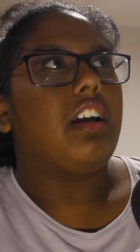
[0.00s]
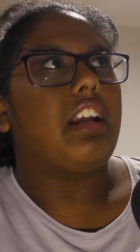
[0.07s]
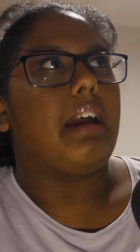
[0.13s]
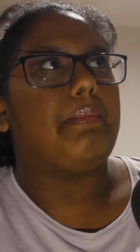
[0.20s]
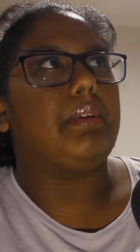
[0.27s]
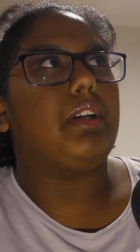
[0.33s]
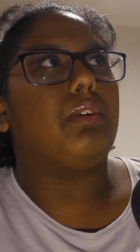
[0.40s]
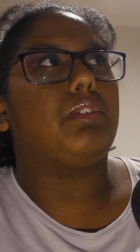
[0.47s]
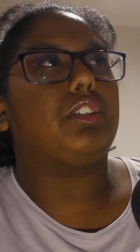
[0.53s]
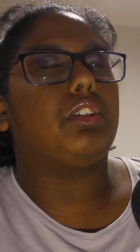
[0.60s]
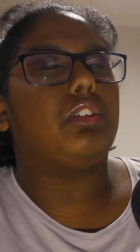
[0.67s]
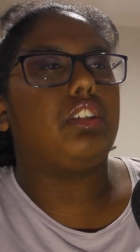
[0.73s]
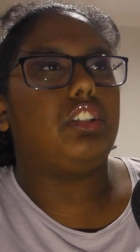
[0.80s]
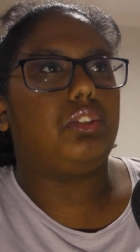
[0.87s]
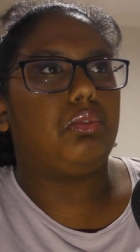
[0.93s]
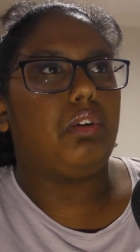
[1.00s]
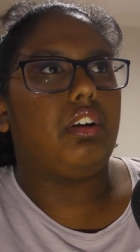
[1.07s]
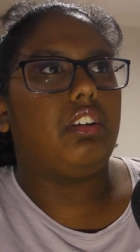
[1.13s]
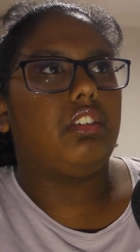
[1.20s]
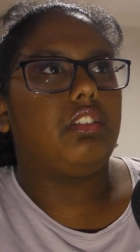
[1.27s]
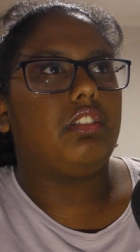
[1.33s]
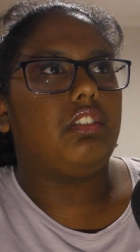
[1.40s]
Kaminoans only do
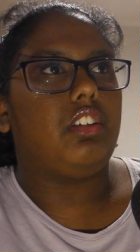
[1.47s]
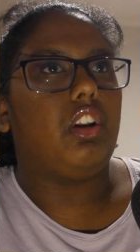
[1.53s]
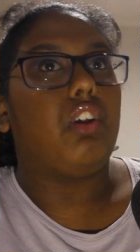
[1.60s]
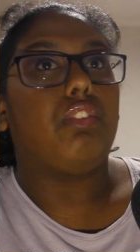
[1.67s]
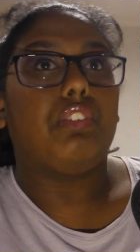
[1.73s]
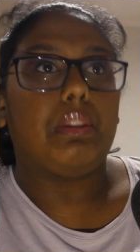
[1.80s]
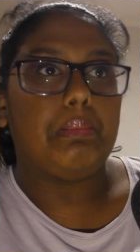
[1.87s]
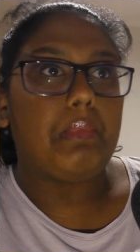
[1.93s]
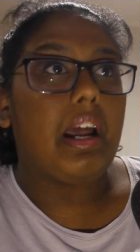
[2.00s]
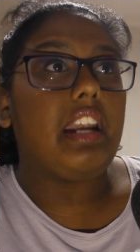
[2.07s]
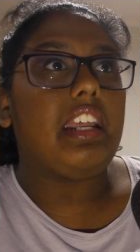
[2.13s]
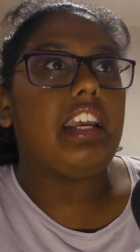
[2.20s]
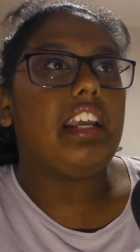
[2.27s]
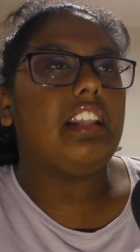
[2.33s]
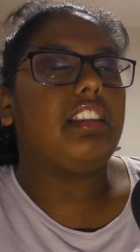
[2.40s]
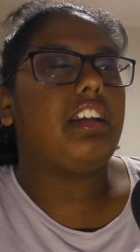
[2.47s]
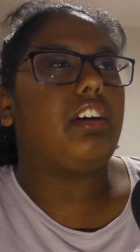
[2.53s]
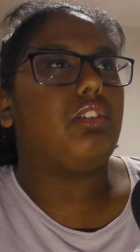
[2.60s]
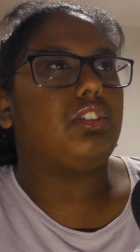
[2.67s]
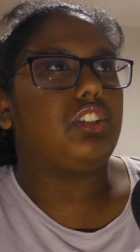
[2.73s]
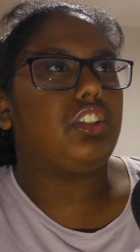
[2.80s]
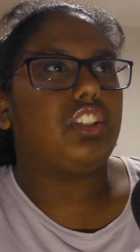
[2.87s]
it, you know, for the money, and they
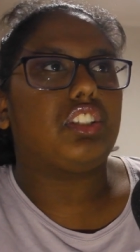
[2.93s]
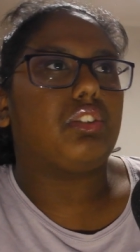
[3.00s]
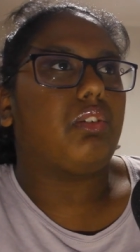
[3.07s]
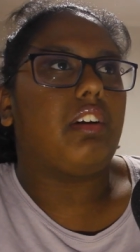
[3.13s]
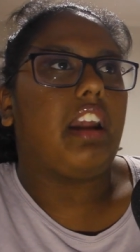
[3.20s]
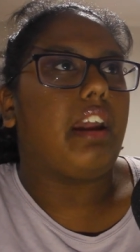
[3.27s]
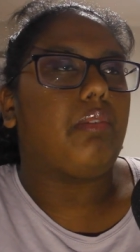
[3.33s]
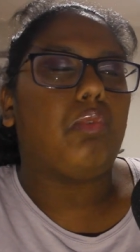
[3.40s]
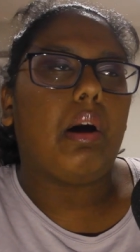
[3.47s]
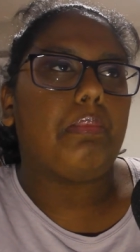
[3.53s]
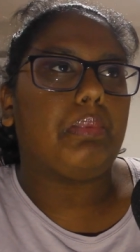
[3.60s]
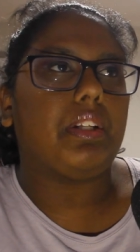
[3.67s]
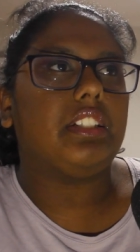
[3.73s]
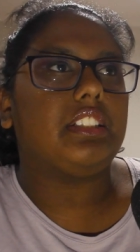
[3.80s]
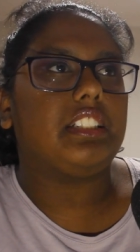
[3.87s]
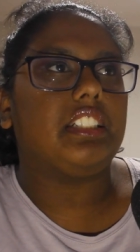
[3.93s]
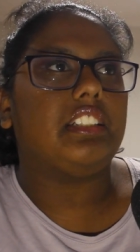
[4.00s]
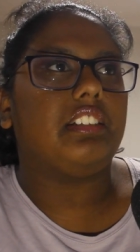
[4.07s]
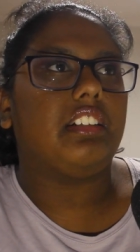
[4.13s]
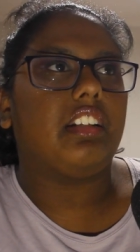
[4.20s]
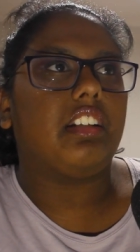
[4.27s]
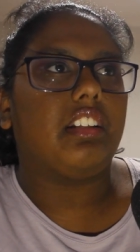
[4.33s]
also just create weapons
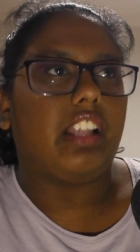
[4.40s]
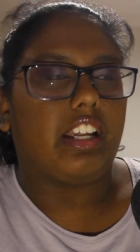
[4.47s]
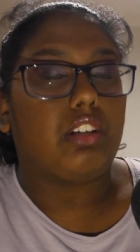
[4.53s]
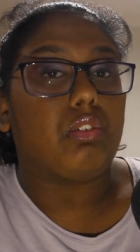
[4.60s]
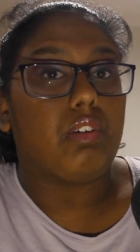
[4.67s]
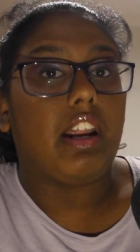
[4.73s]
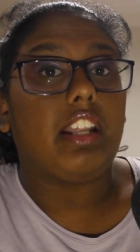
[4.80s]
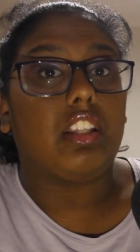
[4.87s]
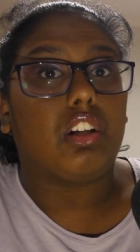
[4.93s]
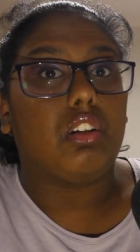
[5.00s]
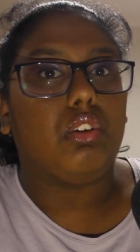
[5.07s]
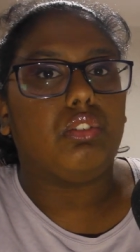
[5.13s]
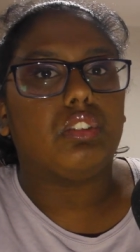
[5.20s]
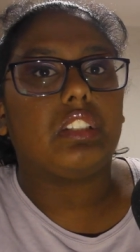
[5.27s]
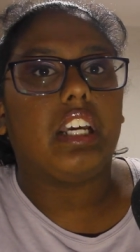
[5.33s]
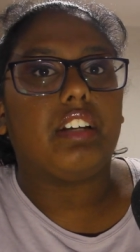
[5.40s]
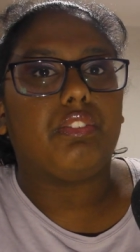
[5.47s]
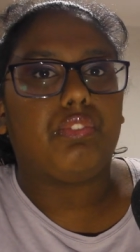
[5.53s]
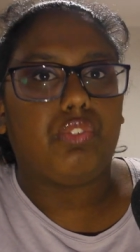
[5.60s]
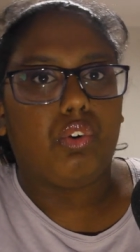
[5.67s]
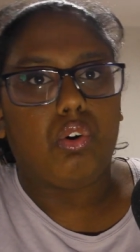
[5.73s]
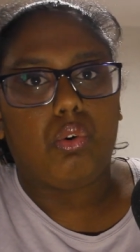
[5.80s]
and, like, create the clones
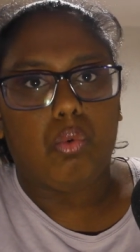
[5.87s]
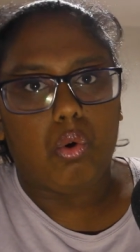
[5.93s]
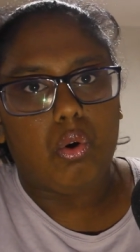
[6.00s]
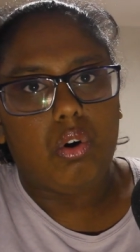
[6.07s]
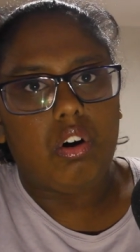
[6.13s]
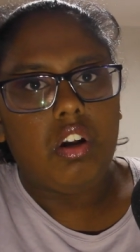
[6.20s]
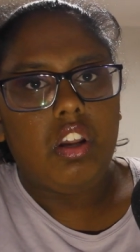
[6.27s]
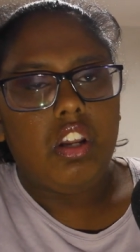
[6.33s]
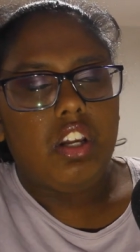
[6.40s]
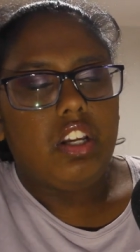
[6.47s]
for war.